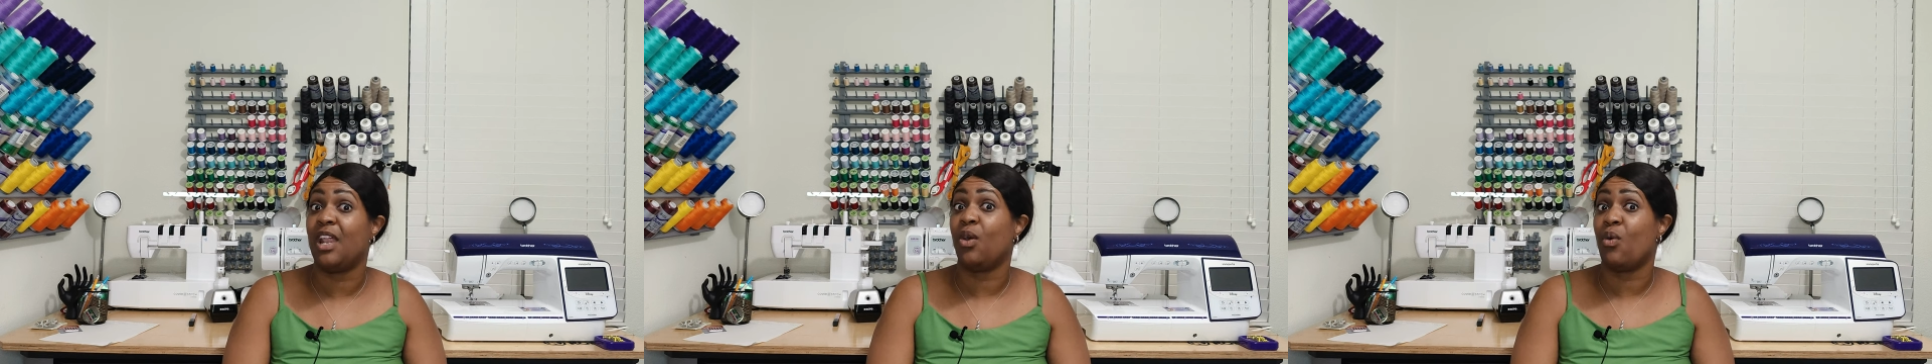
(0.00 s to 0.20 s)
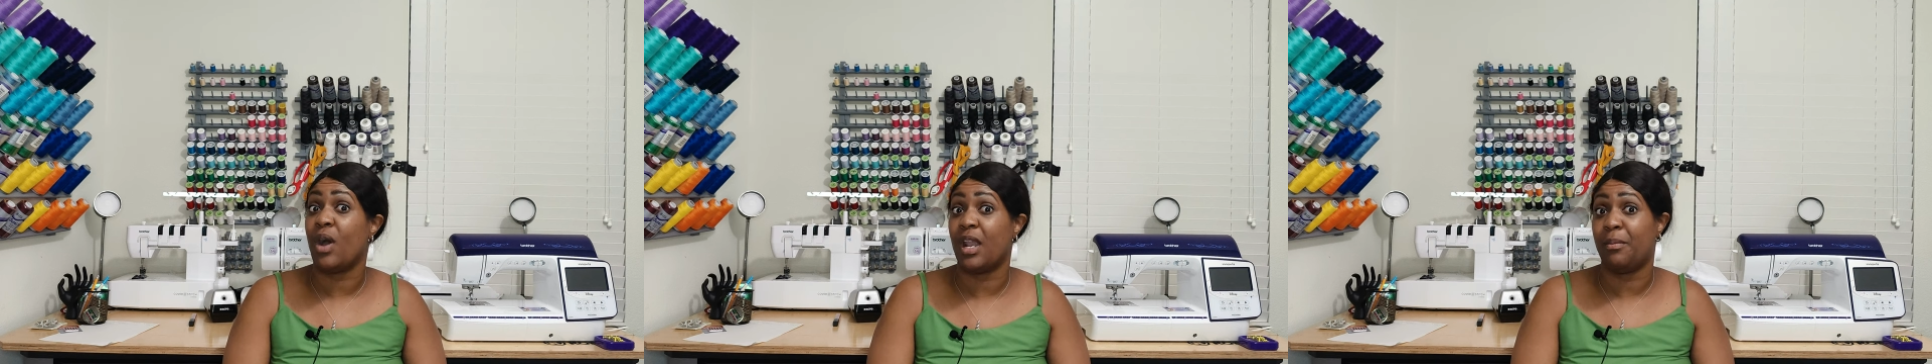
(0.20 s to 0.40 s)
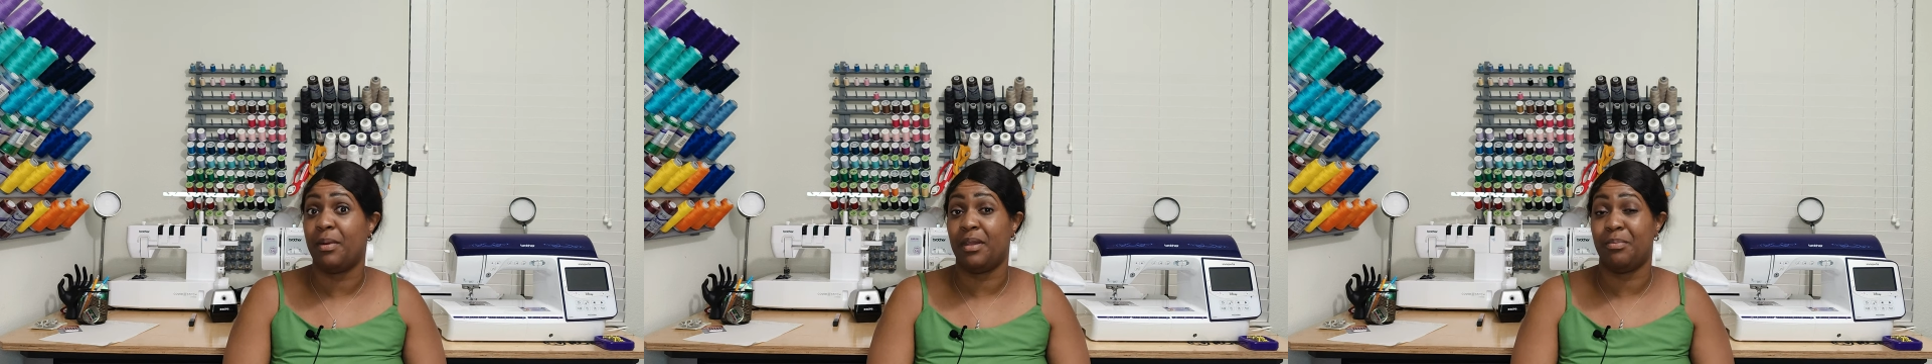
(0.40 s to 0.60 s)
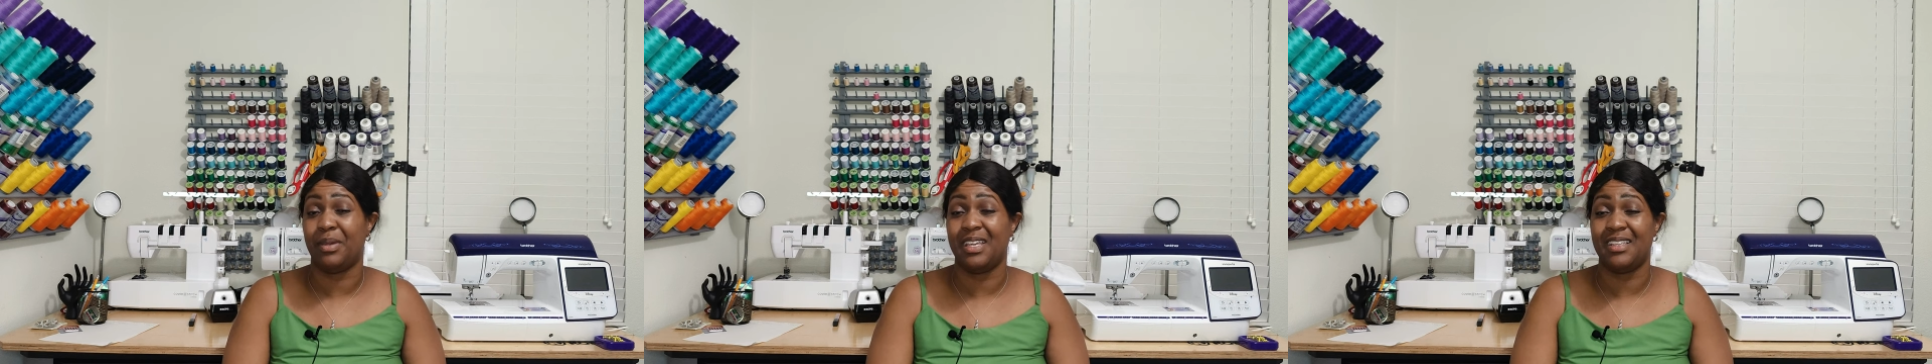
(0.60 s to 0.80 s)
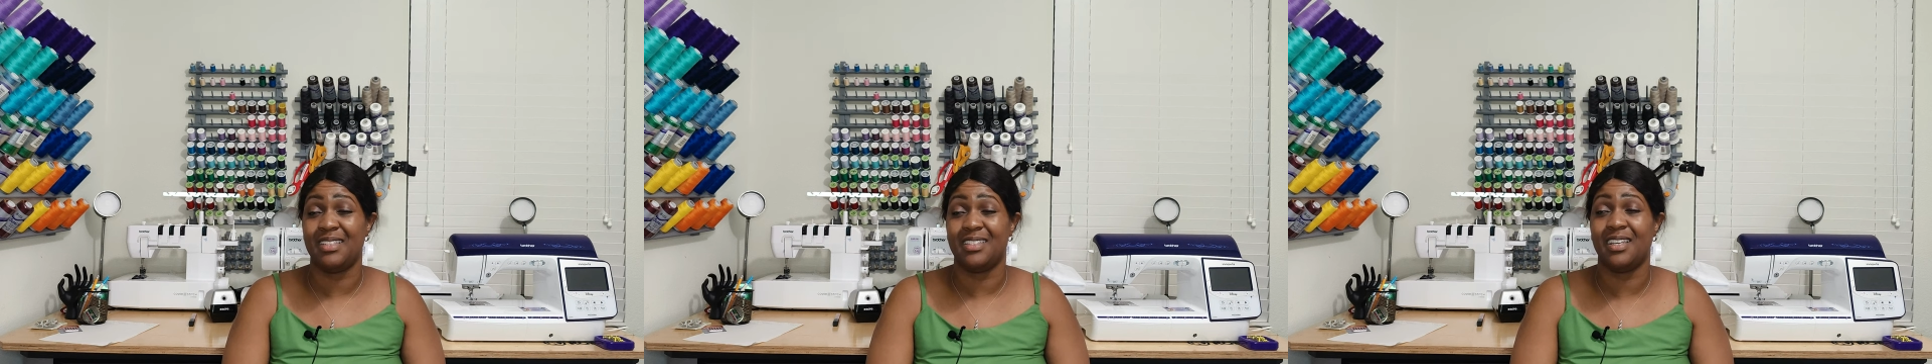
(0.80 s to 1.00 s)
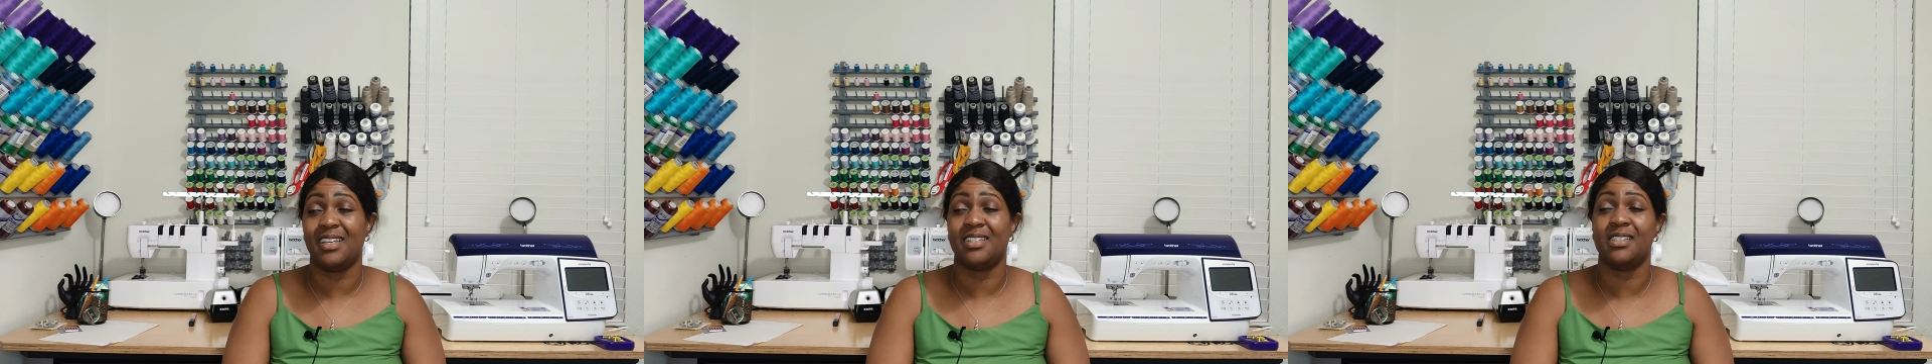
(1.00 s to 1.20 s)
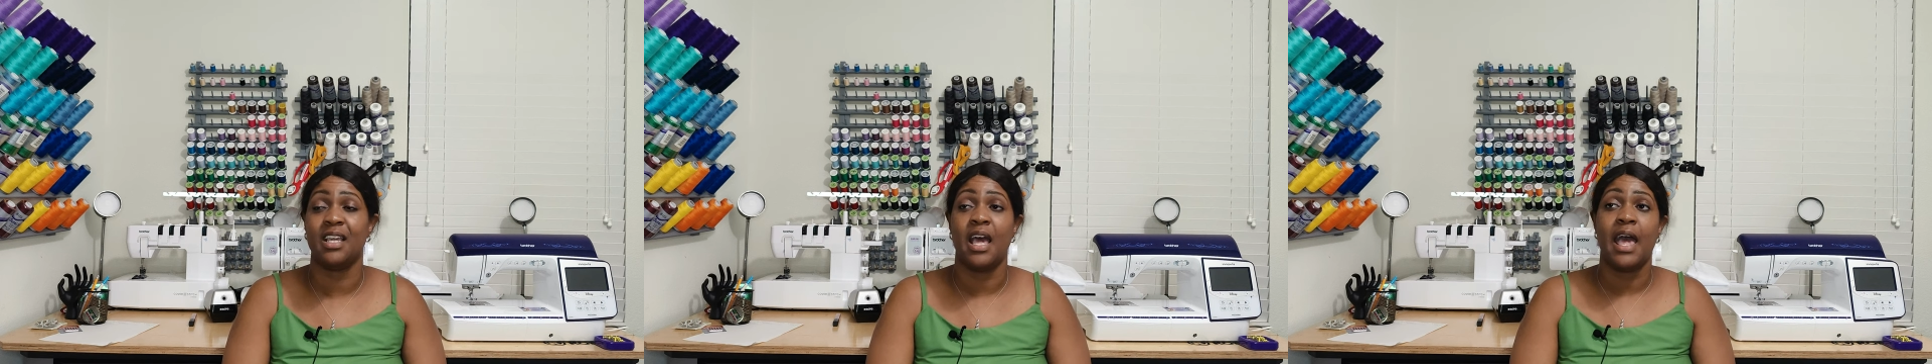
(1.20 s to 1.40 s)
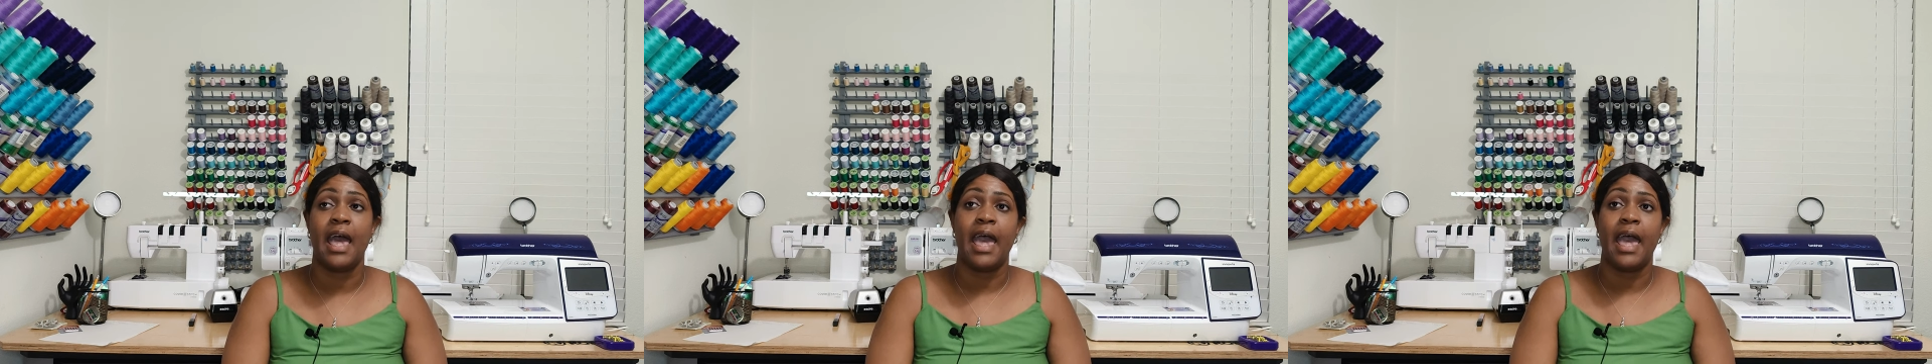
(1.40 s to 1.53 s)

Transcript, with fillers: and quite a bit of pieces.